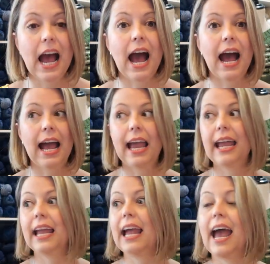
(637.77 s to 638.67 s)

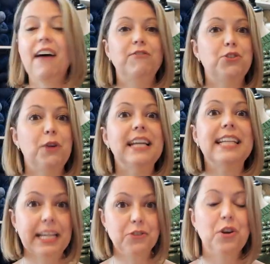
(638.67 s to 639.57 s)
I have tried
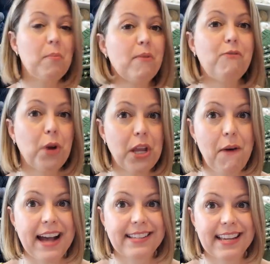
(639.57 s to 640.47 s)
to answer it before you
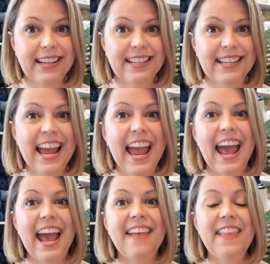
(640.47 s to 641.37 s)
ask it.
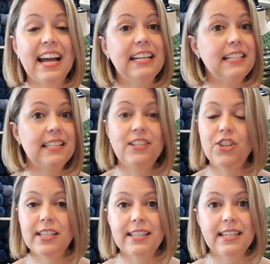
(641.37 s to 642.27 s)
And that is
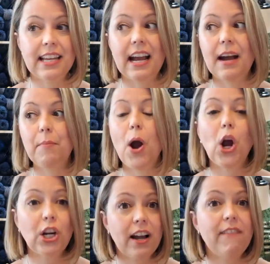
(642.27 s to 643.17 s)
just
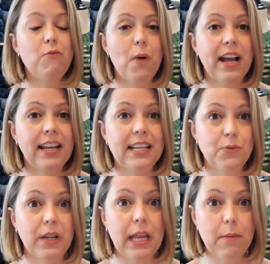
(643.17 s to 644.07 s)
part of what is
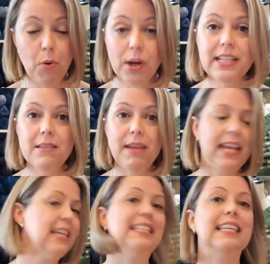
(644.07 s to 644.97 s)
really important to
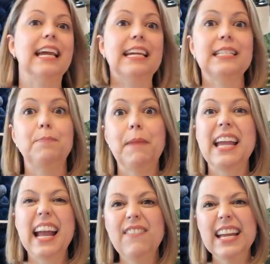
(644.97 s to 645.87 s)
me, is
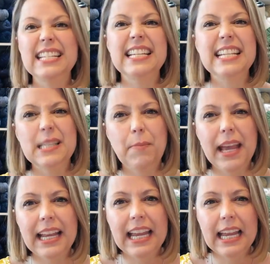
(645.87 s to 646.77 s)
kind of
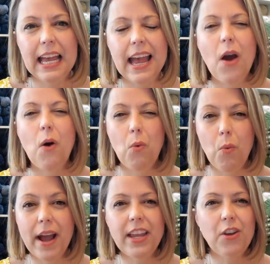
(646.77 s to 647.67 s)
anticipating
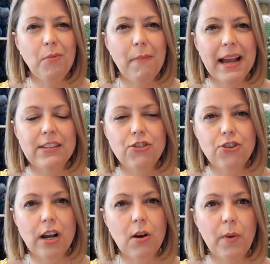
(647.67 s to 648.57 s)
what you might
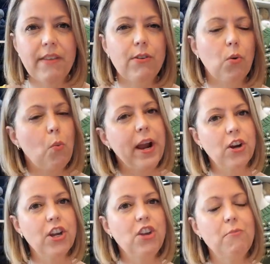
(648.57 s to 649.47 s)
struggle with, or where
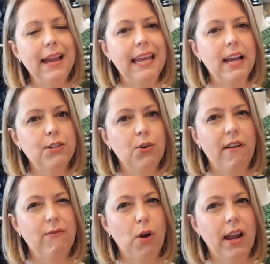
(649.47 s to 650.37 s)
you might get to a
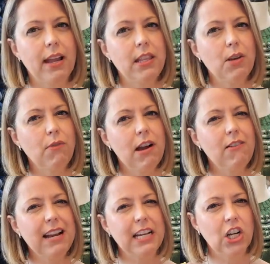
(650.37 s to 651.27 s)
fork in the
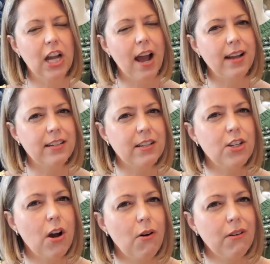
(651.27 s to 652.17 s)
road and you're not
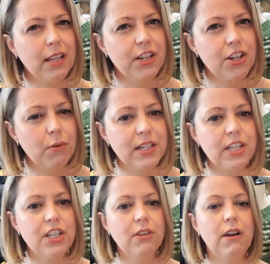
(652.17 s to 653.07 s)
totally sure what to
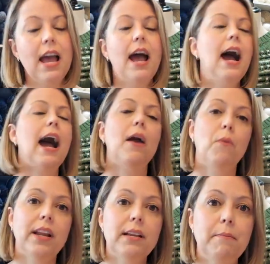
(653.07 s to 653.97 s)
do. I
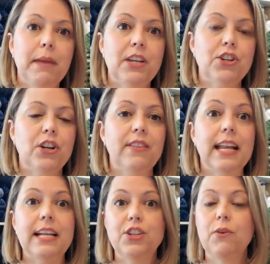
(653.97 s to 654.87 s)
want to make sure that
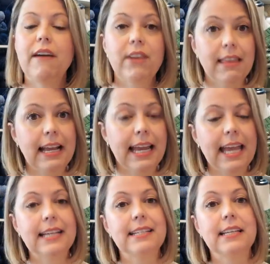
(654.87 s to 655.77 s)
I do everything I
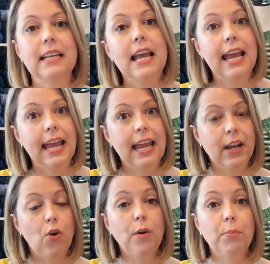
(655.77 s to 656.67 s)
can to
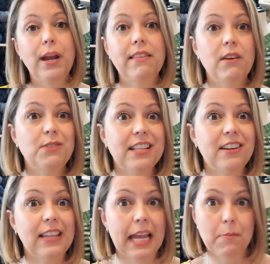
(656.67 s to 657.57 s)
incorporate those
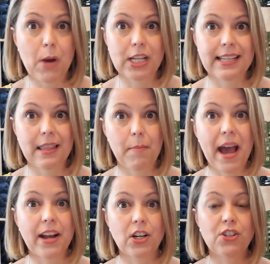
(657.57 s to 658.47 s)
little landmarks in the
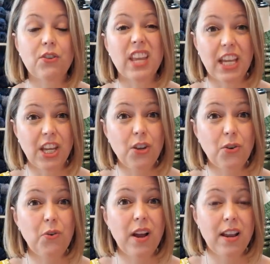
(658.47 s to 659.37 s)
pattern so that
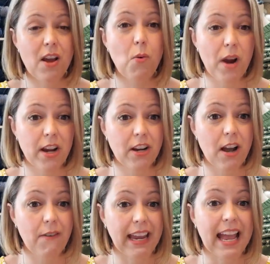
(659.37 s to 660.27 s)
you know where you're
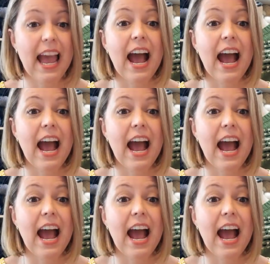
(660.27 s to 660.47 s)
going.